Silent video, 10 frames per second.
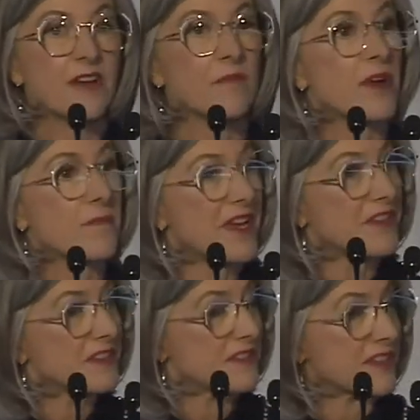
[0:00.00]
My
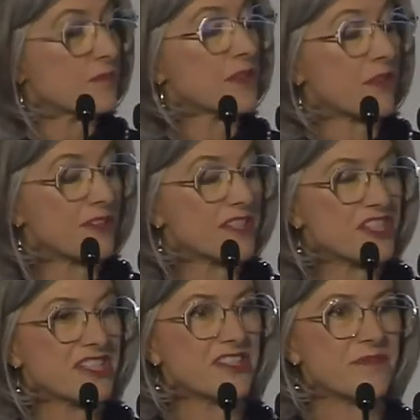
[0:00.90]
mother's a
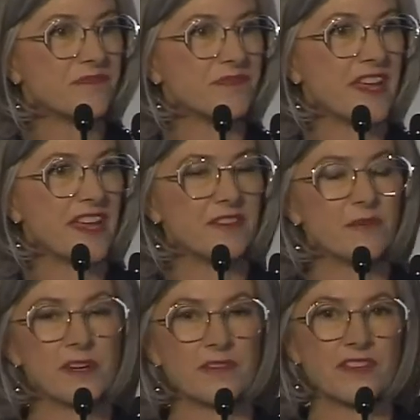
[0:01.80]
pathologist, and
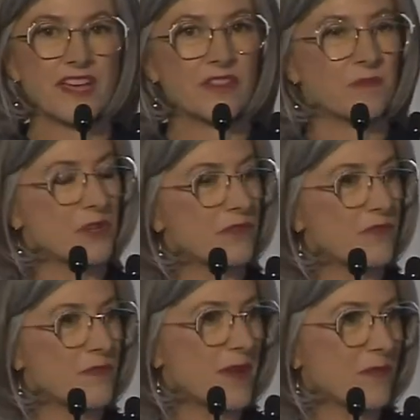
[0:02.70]
one of the other
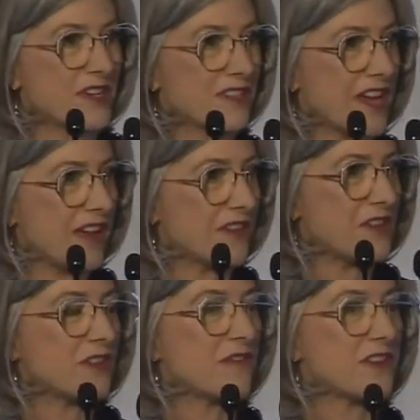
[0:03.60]
beautiful memories I have at
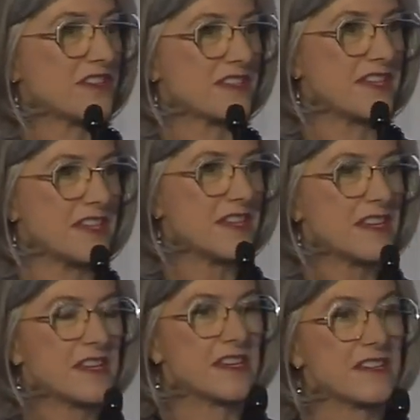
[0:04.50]
university
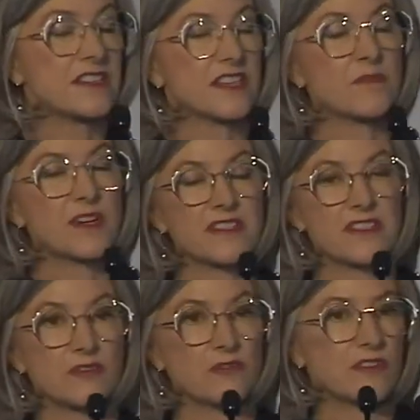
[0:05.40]
is uh, my
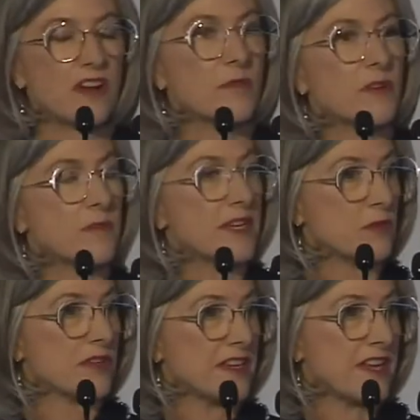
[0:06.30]
sister and I would be
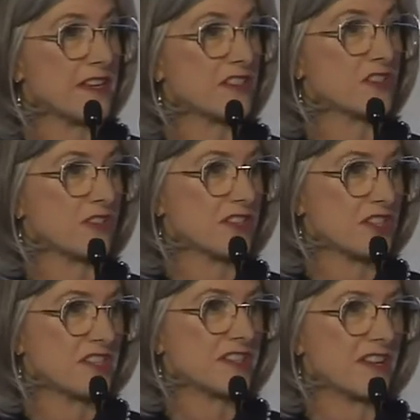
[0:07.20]
looking at
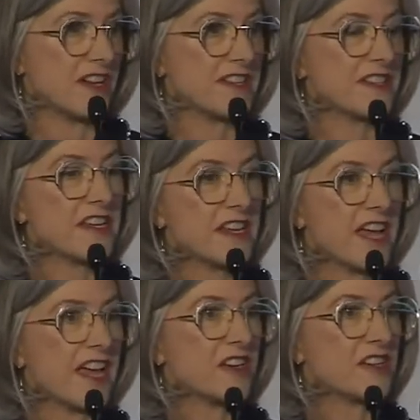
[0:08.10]
histology slides,
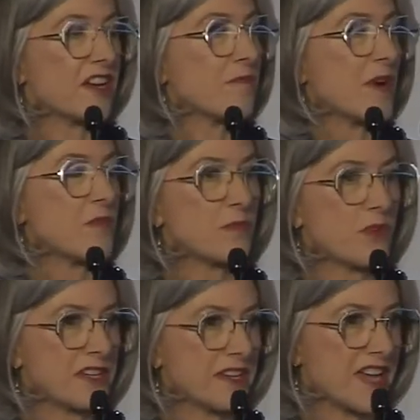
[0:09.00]
and uh, mum would
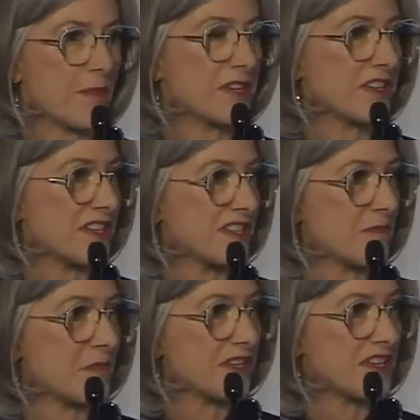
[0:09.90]
bring in a cup of tea and
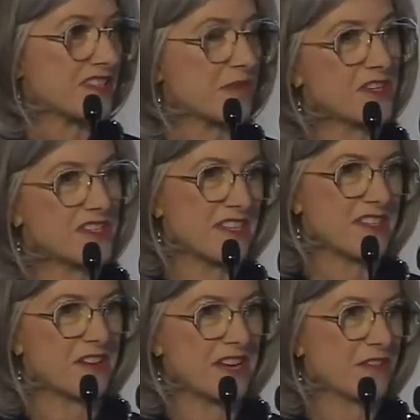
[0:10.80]
some bickies, and we'd sit
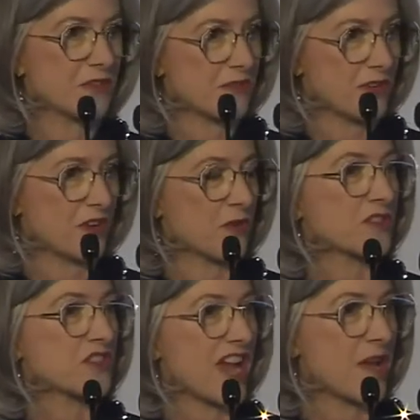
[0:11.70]
there and have sort of a
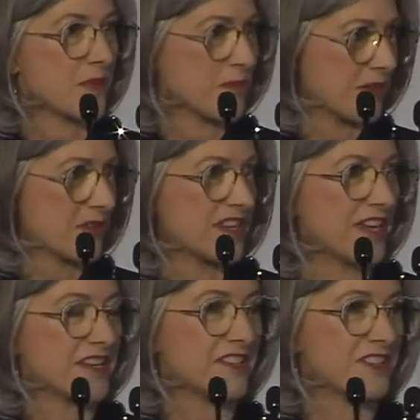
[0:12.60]
girls' chat, but be looking
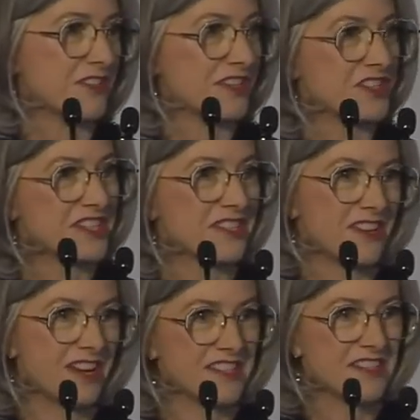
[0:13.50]
at histology
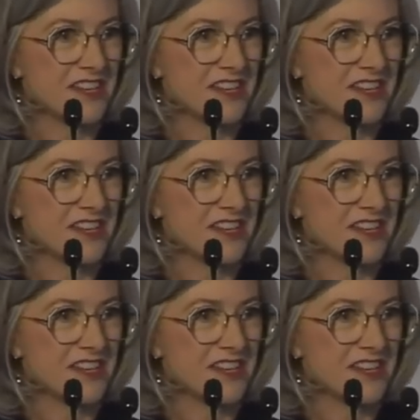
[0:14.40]
slides.